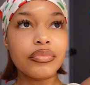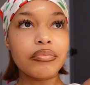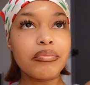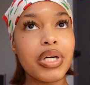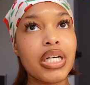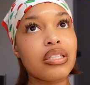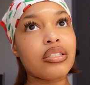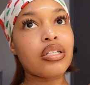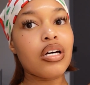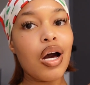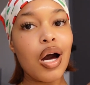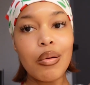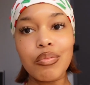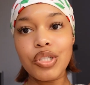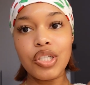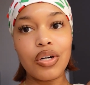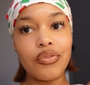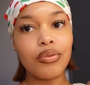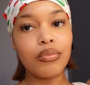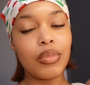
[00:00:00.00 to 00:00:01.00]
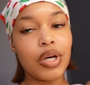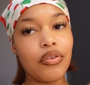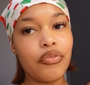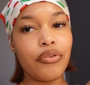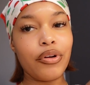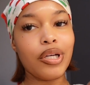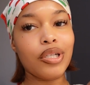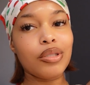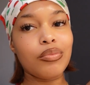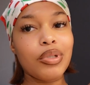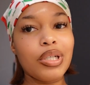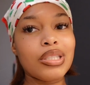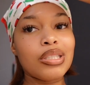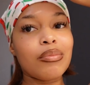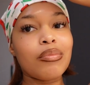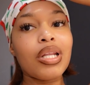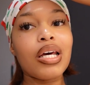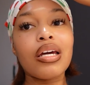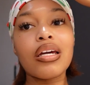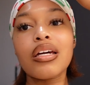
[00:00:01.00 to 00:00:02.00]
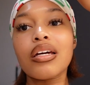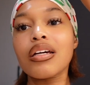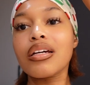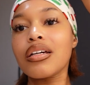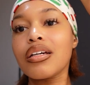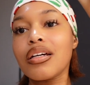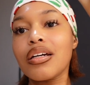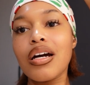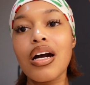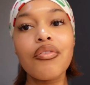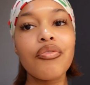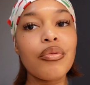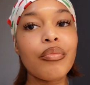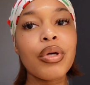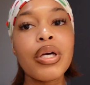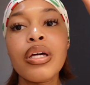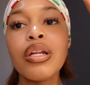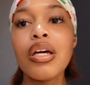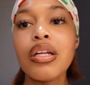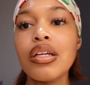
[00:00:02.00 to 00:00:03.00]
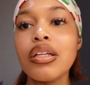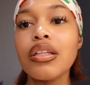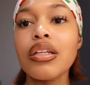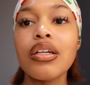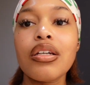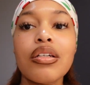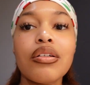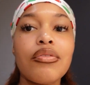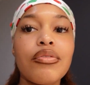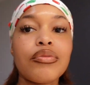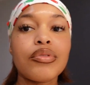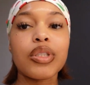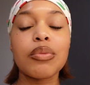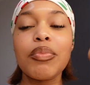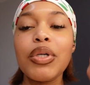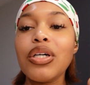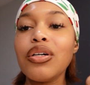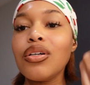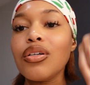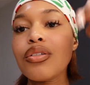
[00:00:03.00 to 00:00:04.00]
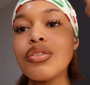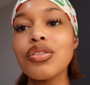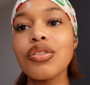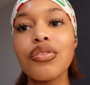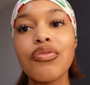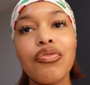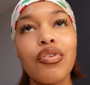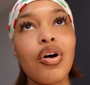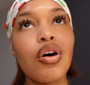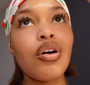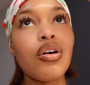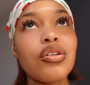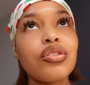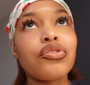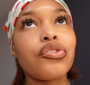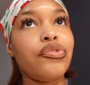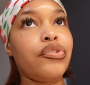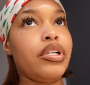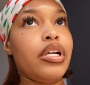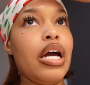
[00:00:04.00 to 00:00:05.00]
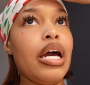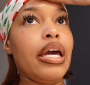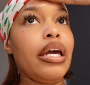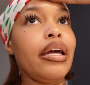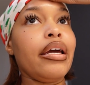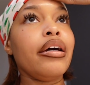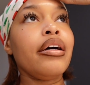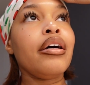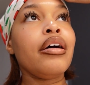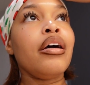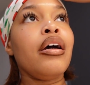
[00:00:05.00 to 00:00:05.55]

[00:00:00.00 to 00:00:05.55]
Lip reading: my top shelf in my fridge, because I'm like, God forbid anything spills or falls overnight,